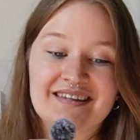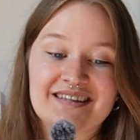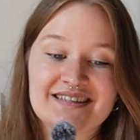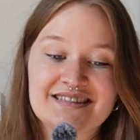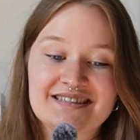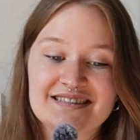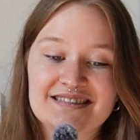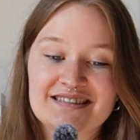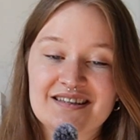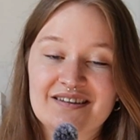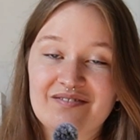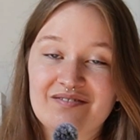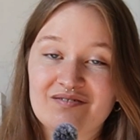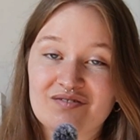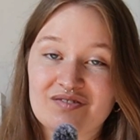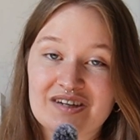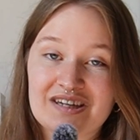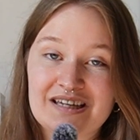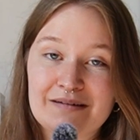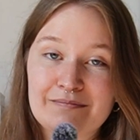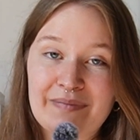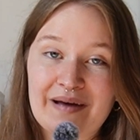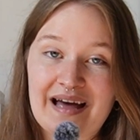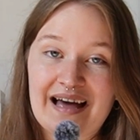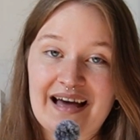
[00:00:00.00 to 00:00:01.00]
This is a
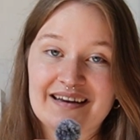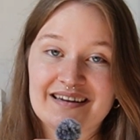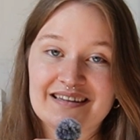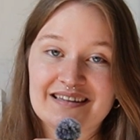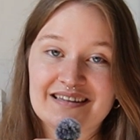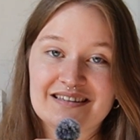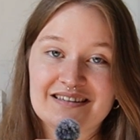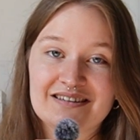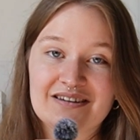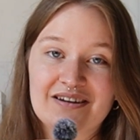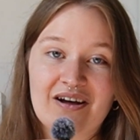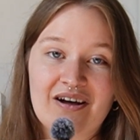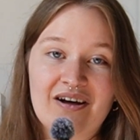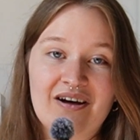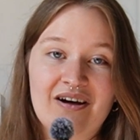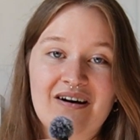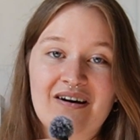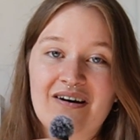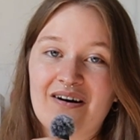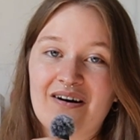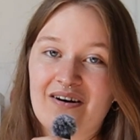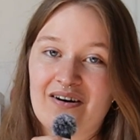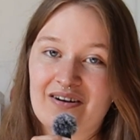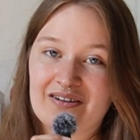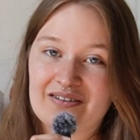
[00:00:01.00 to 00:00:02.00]
free pattern
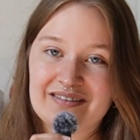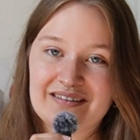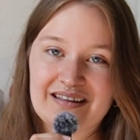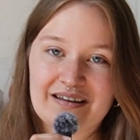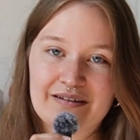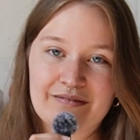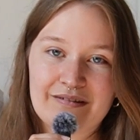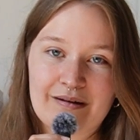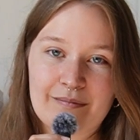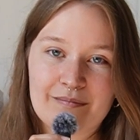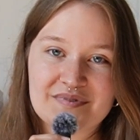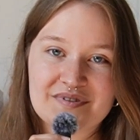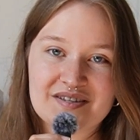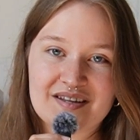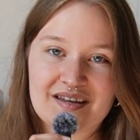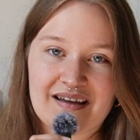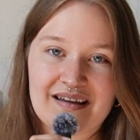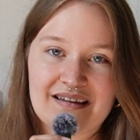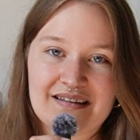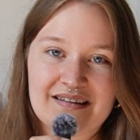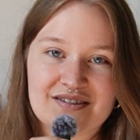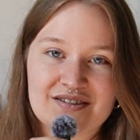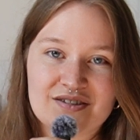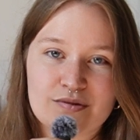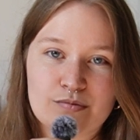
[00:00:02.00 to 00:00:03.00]
on their
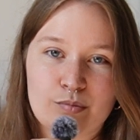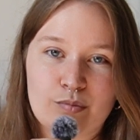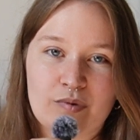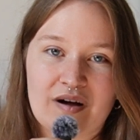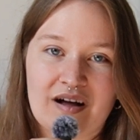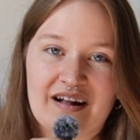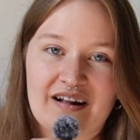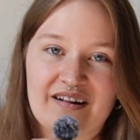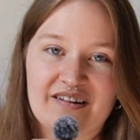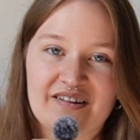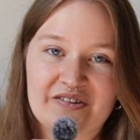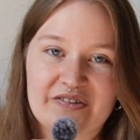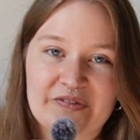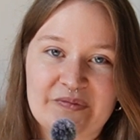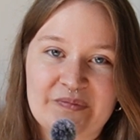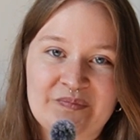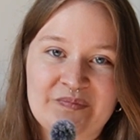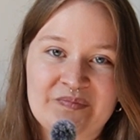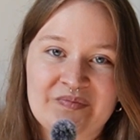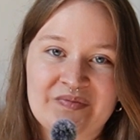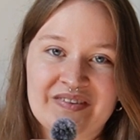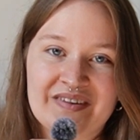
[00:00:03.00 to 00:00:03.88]
website as well.